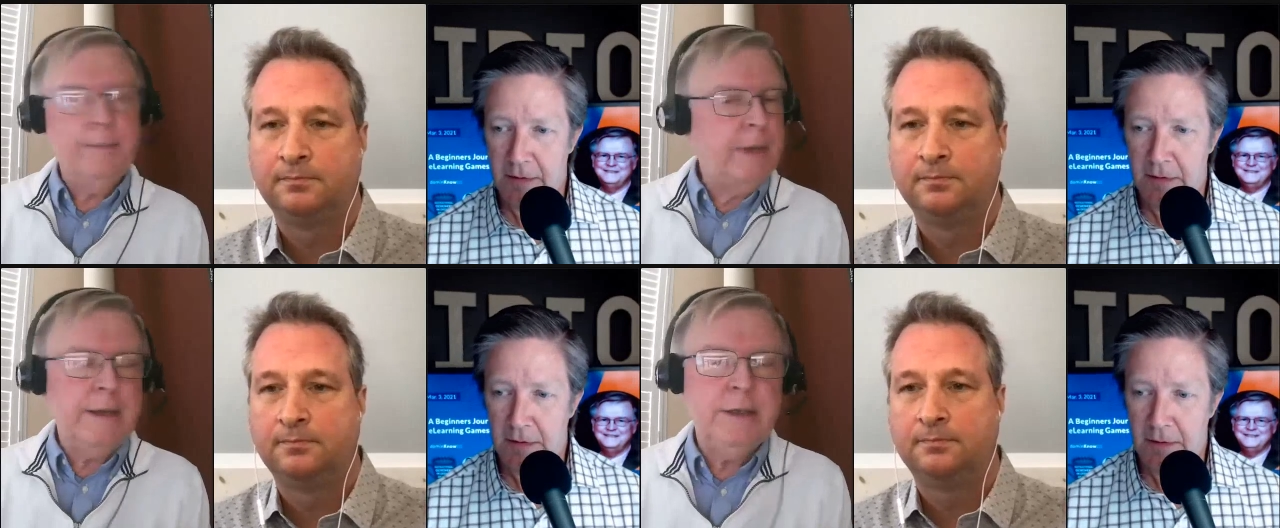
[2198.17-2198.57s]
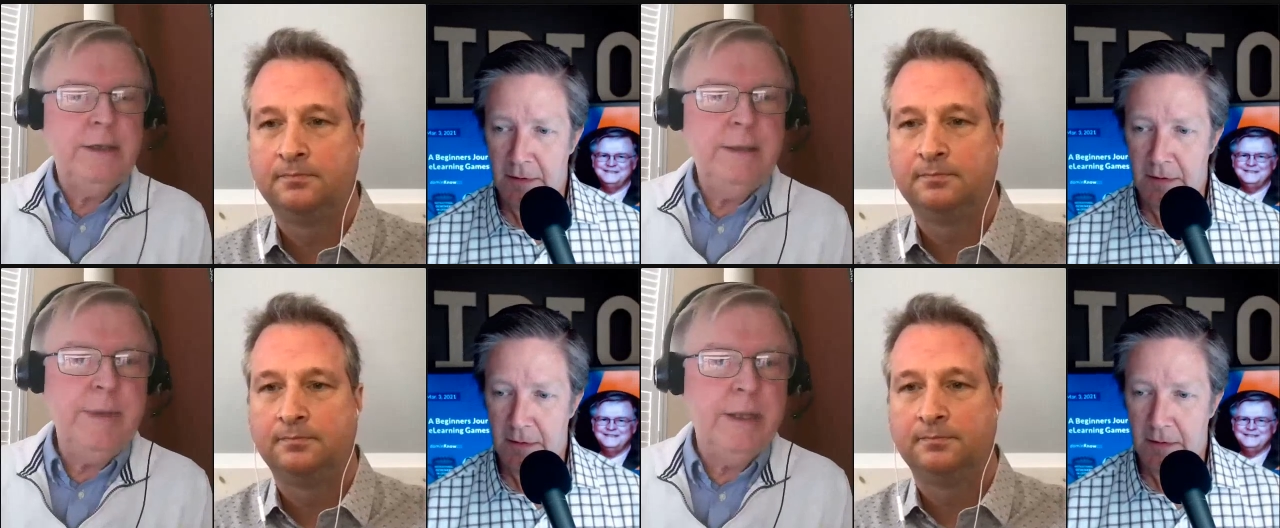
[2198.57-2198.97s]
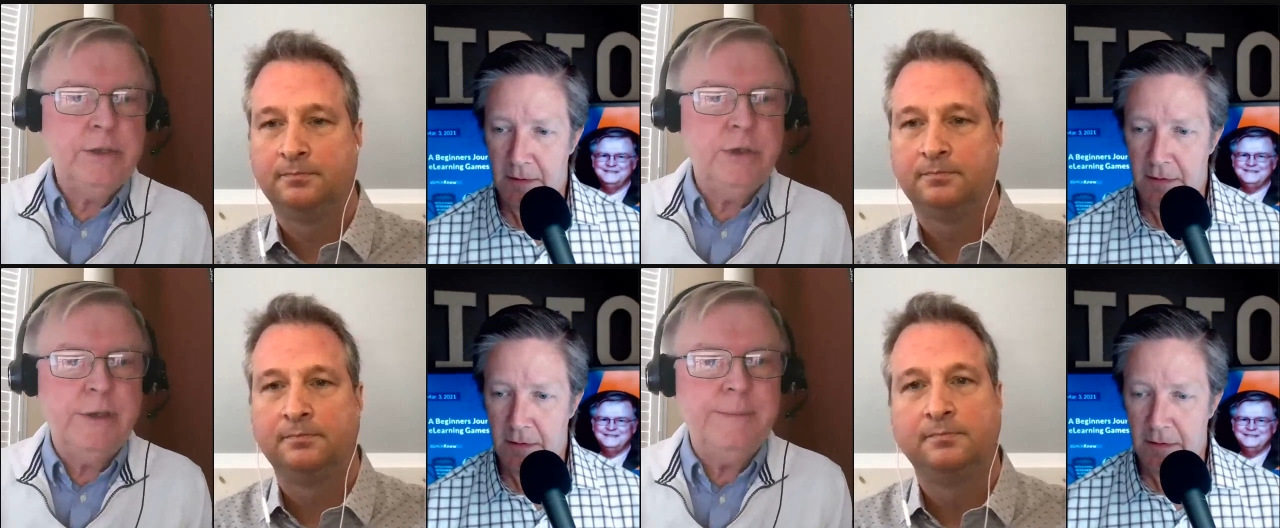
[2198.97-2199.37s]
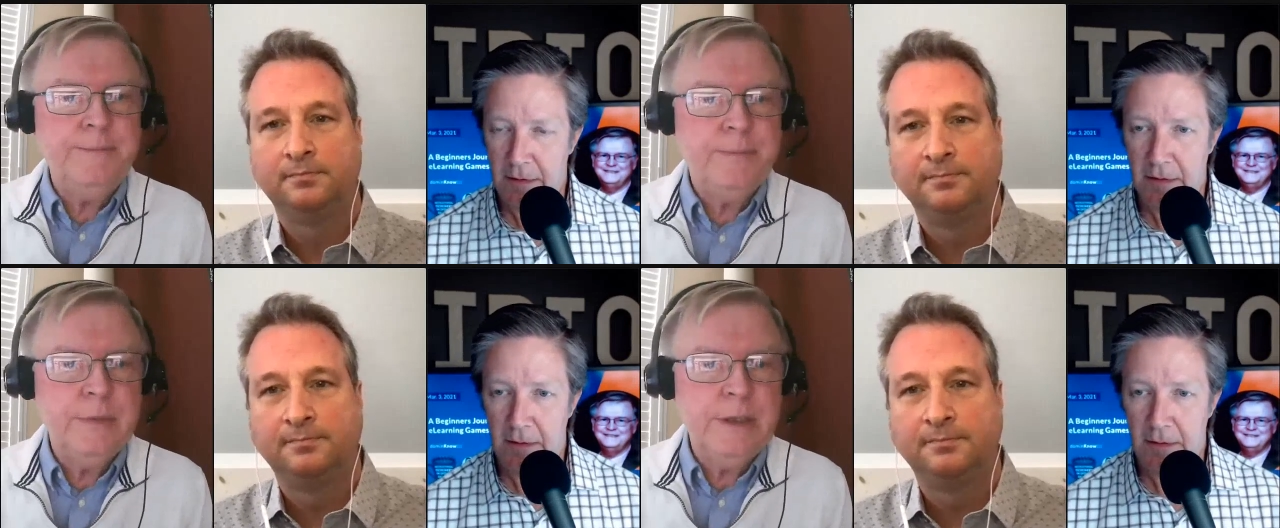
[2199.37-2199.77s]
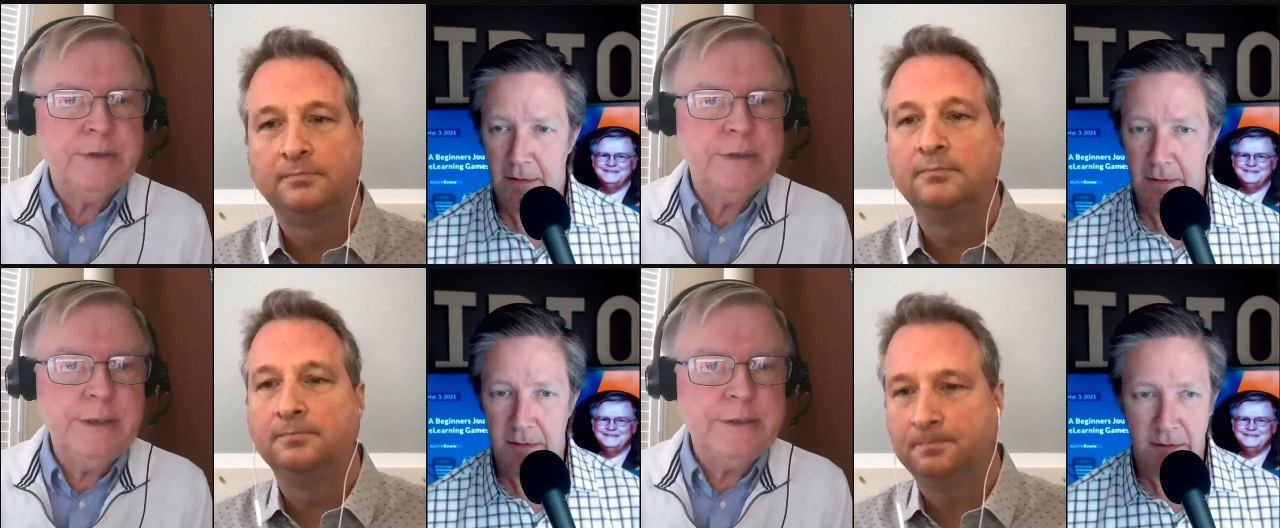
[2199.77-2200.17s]
Speaker 1: but I could email it to you.
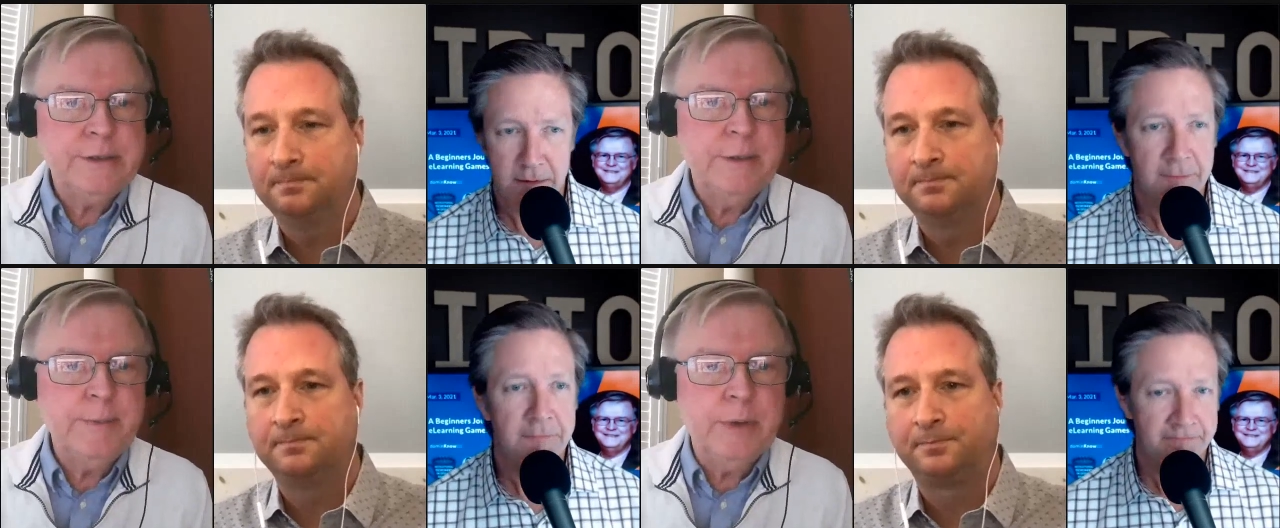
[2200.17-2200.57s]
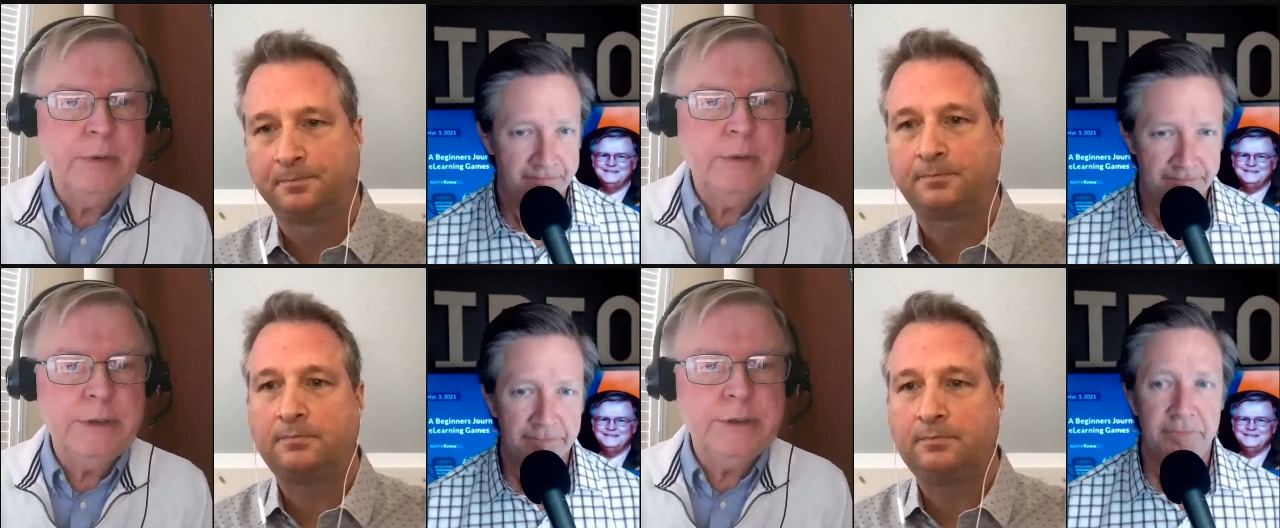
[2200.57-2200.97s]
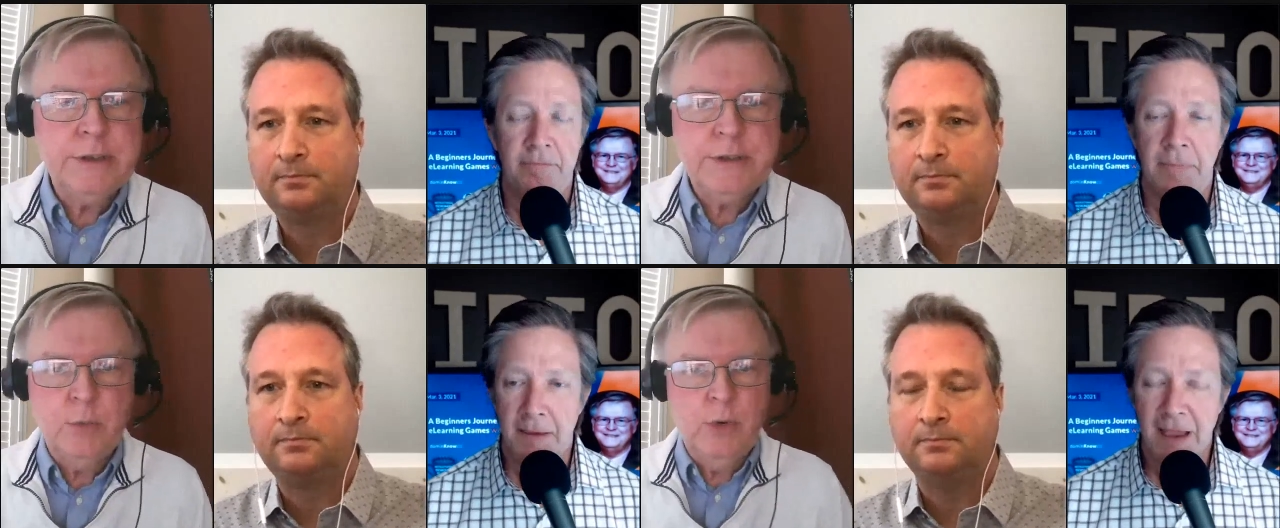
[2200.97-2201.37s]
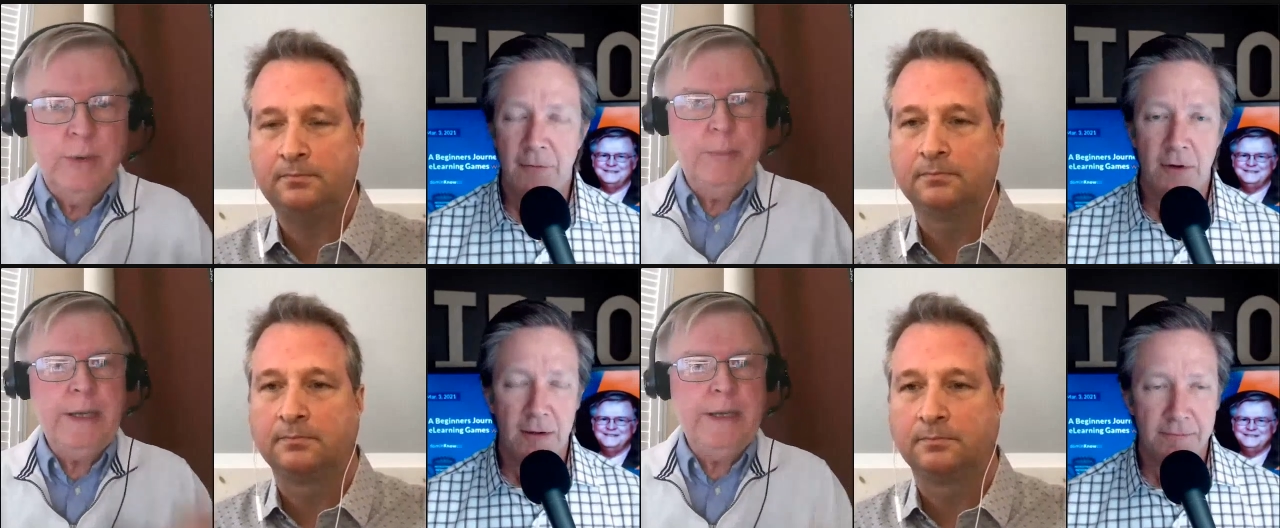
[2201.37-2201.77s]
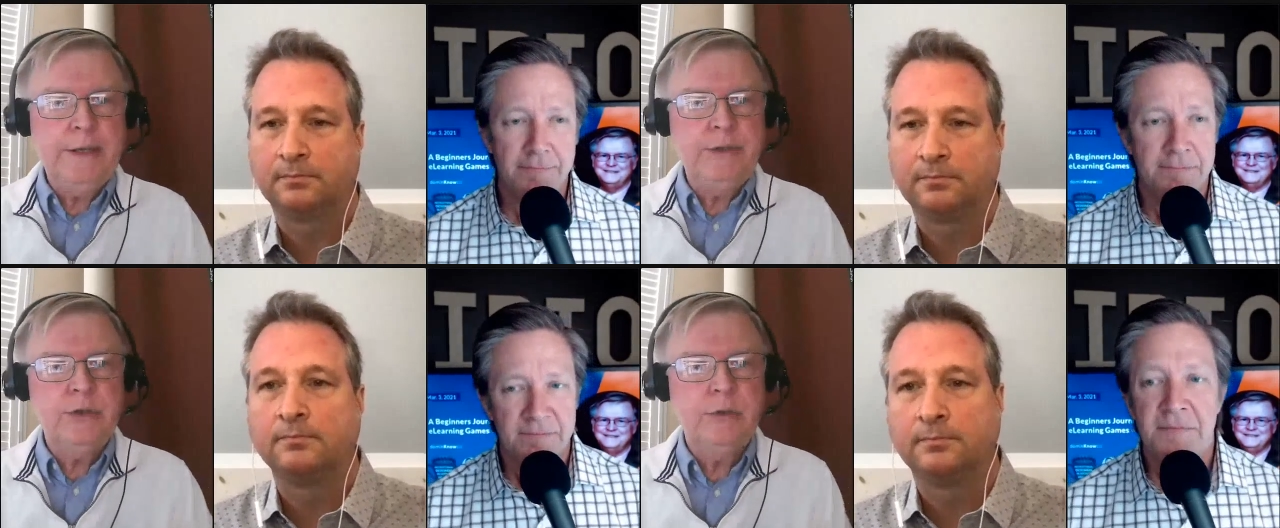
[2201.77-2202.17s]
It's simple. It's
Speaker 2: just a
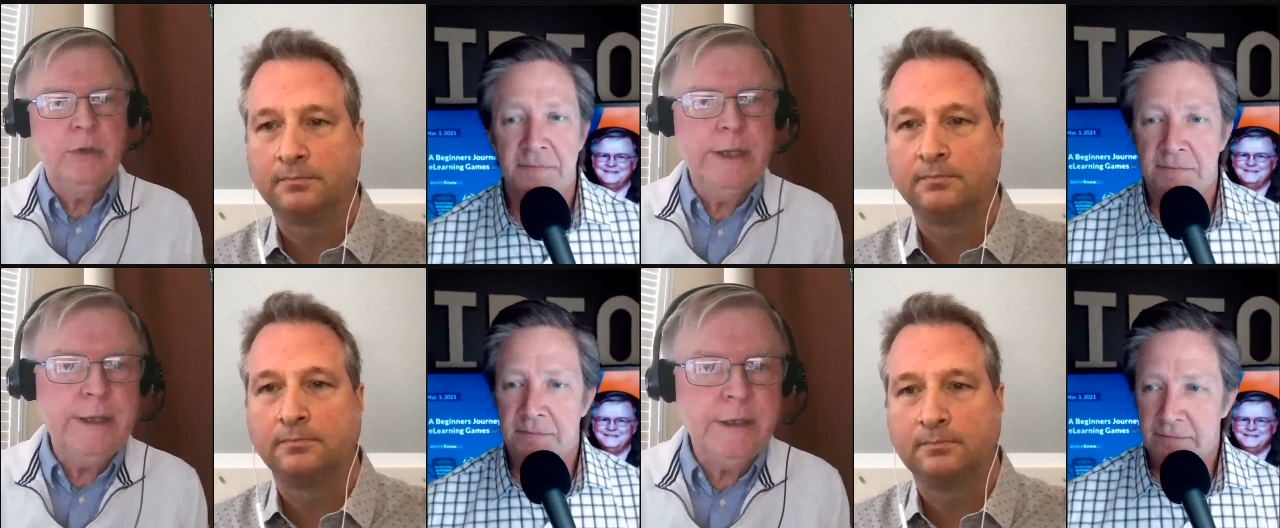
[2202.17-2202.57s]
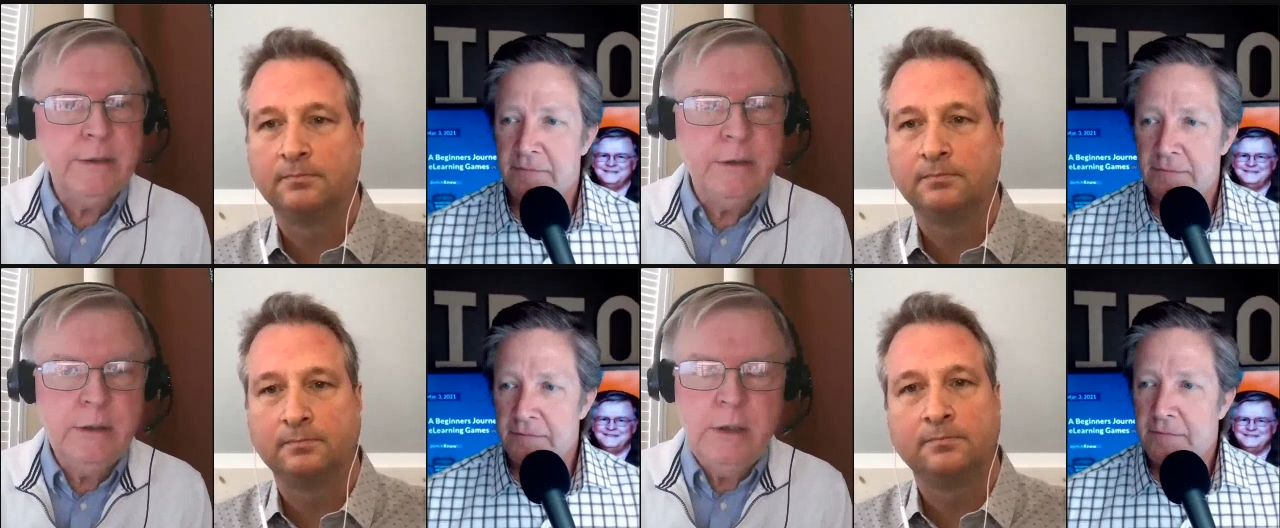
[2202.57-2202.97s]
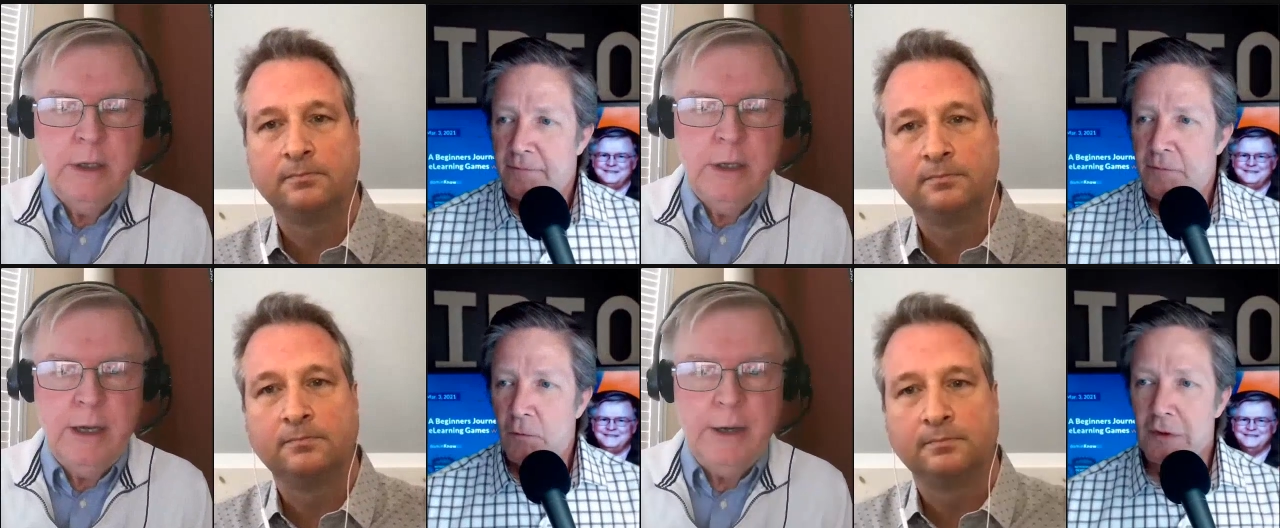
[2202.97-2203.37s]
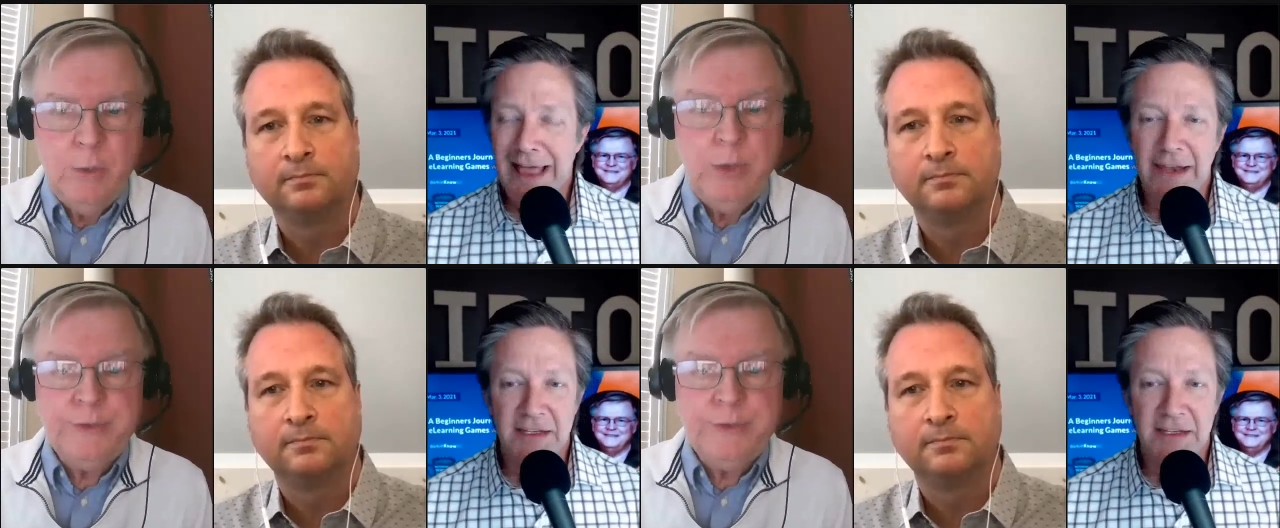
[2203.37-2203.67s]
one-page link. We'll add it